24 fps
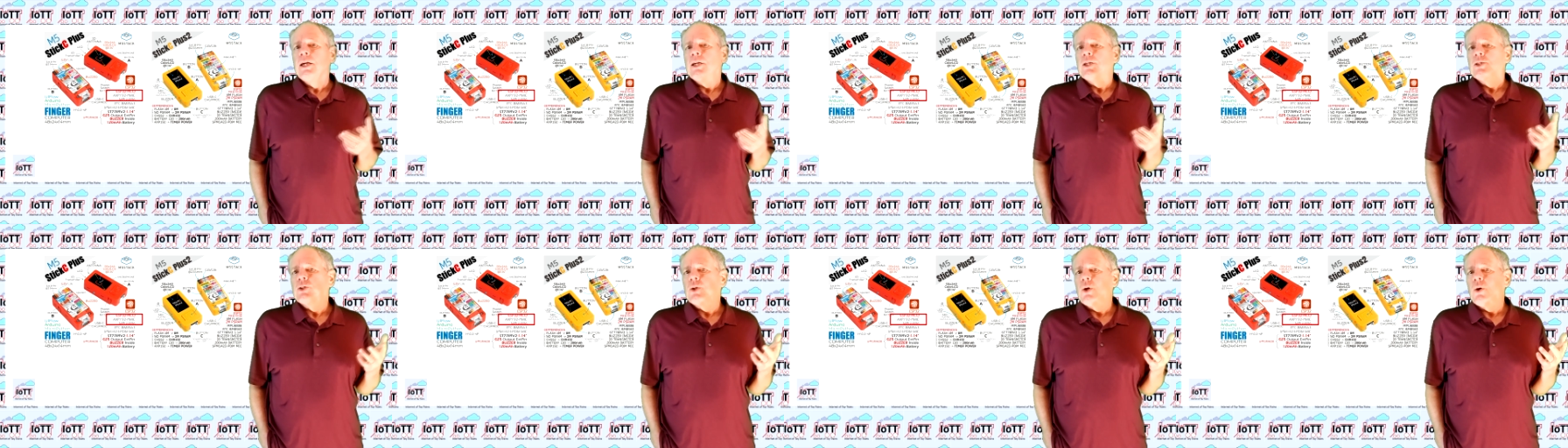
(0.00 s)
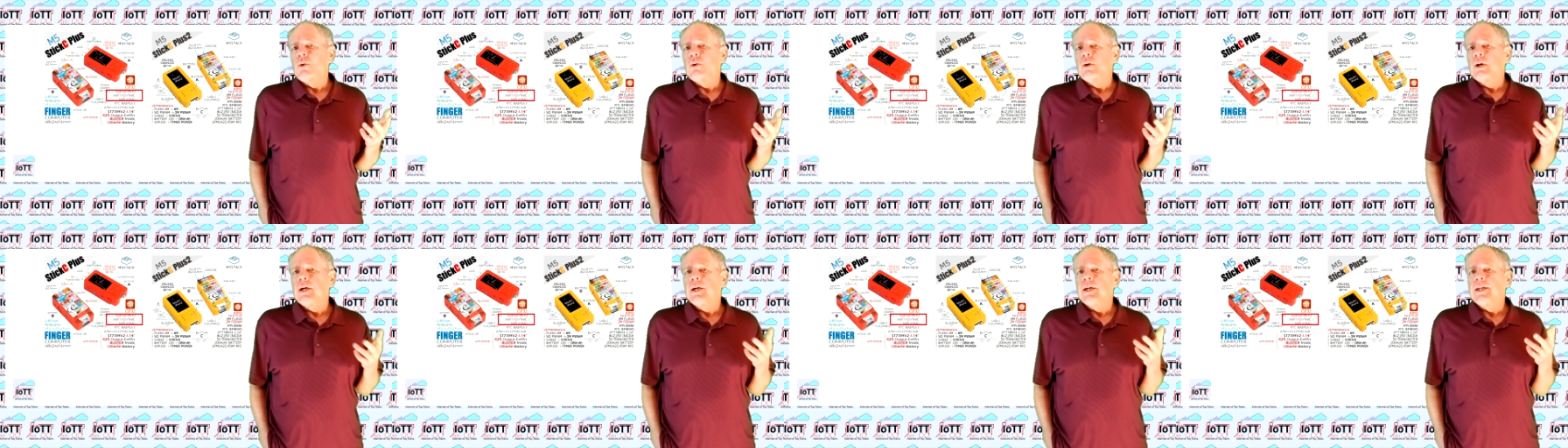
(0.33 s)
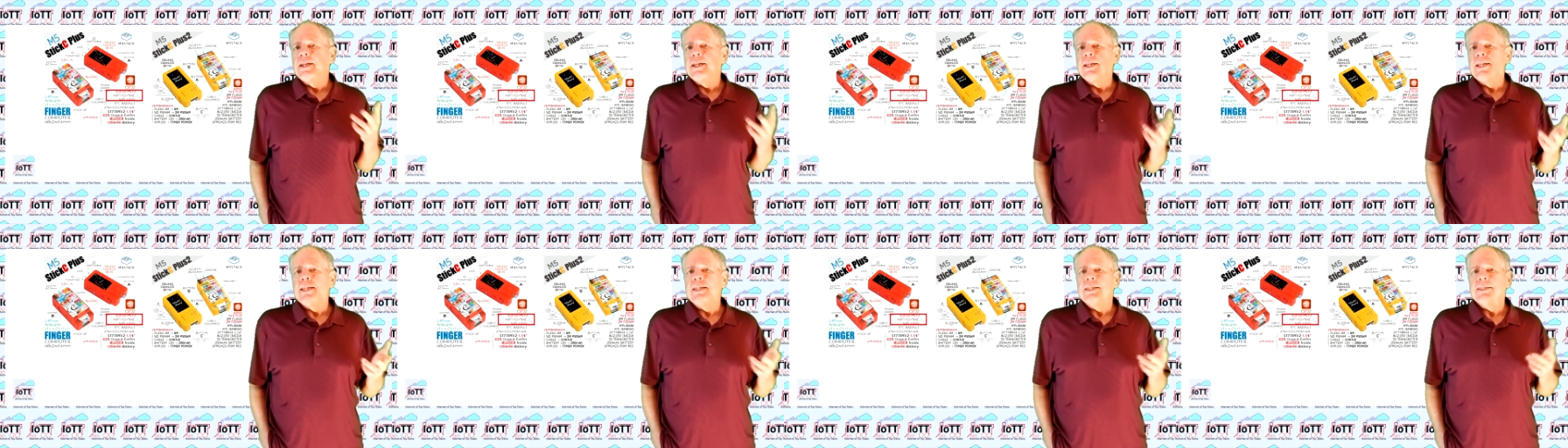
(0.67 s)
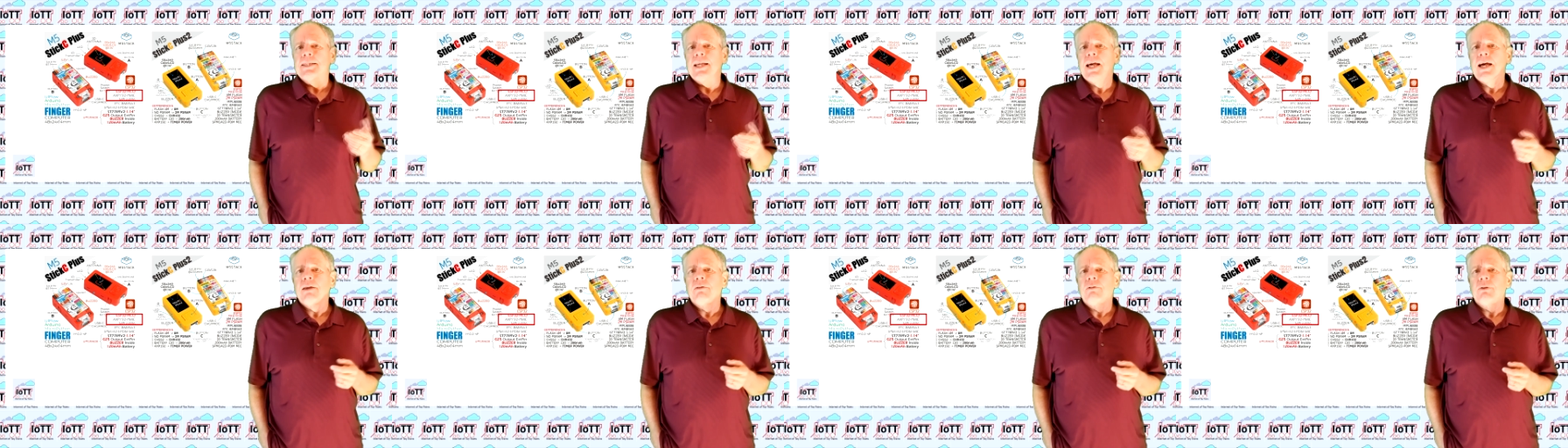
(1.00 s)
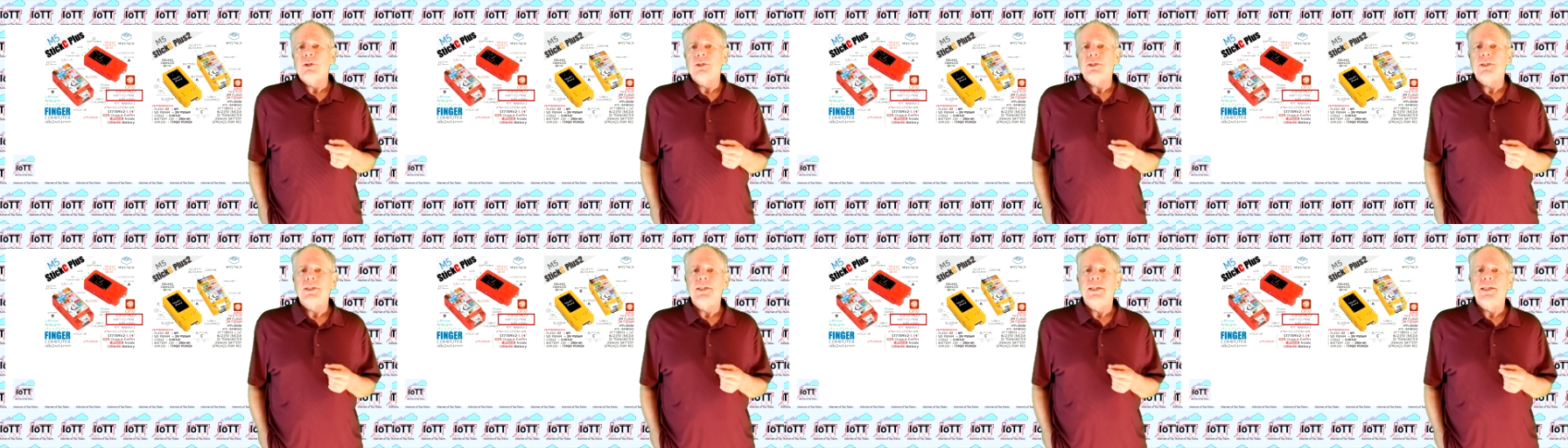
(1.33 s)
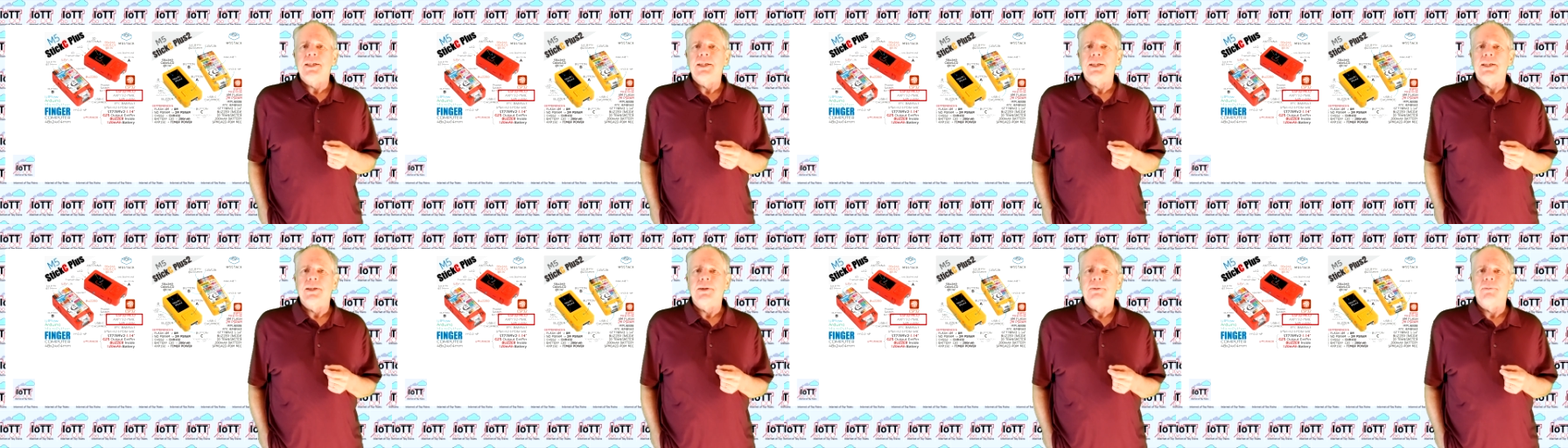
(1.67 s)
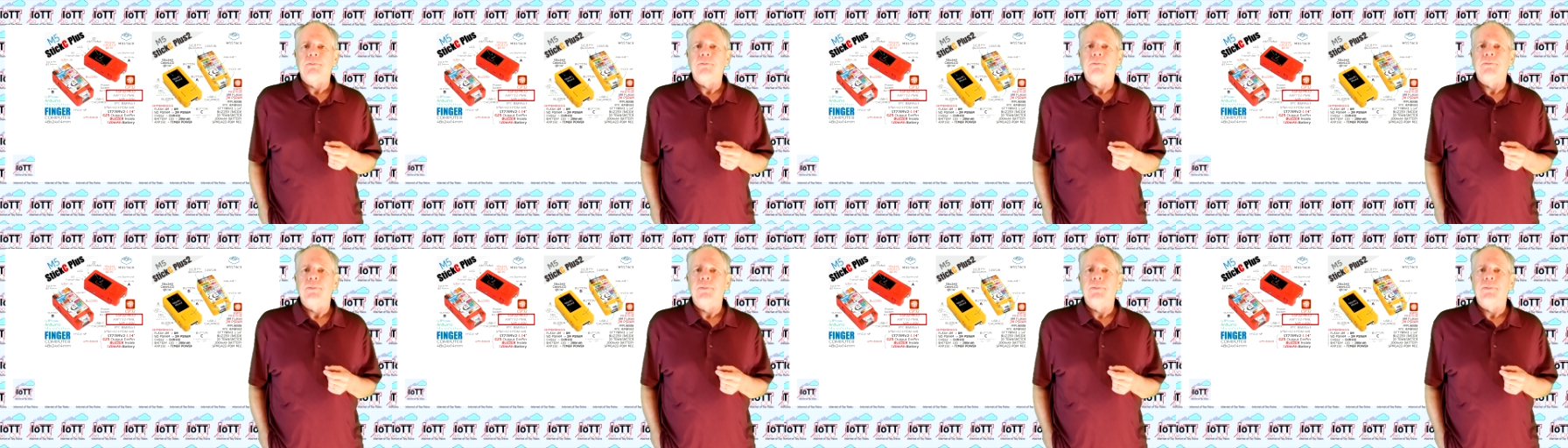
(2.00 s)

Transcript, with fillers: so a redesign was needed.